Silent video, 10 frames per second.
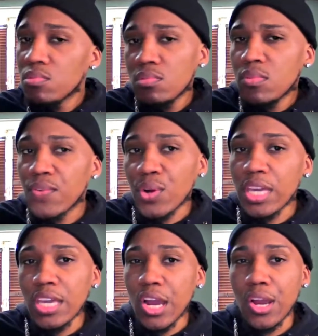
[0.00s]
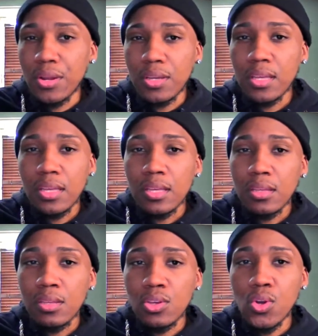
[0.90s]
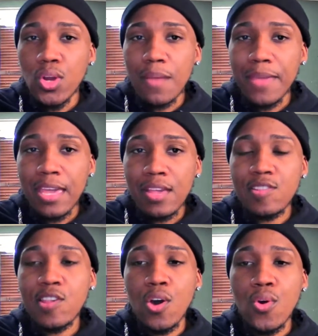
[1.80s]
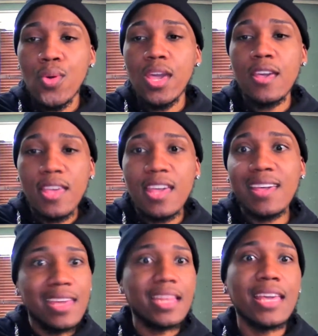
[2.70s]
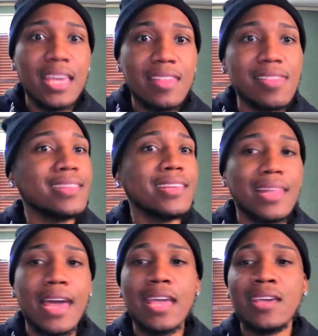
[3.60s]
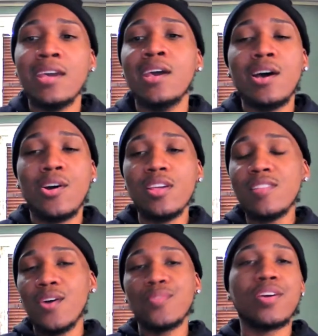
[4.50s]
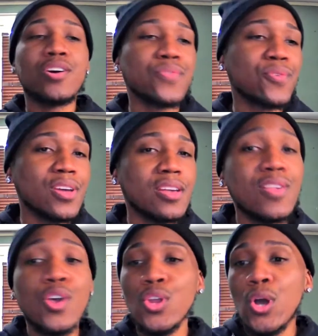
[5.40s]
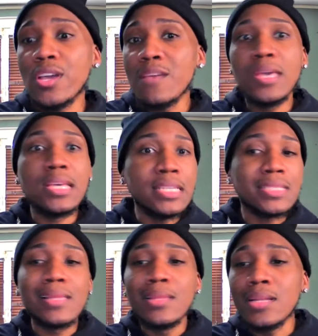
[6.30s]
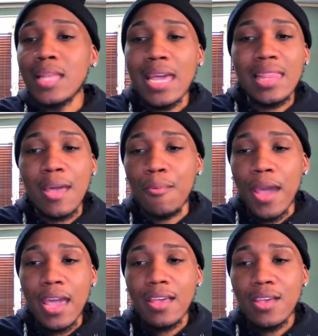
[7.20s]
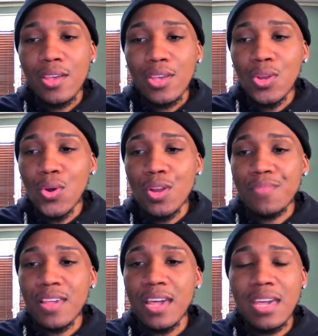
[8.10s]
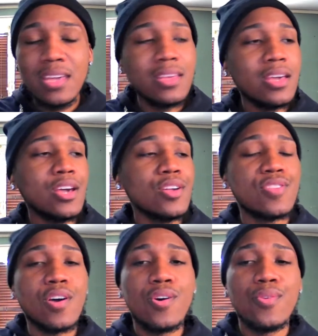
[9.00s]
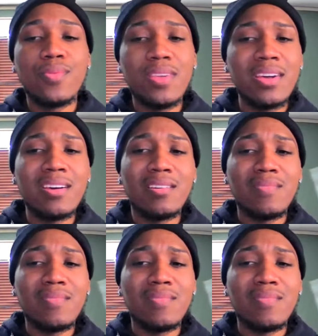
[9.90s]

for Keiarna. You know what I mean? So it, it can easily look like oh, these hoes ain't her friends. You know, it could be easily looked at that way. You know what I'm saying? So yeah.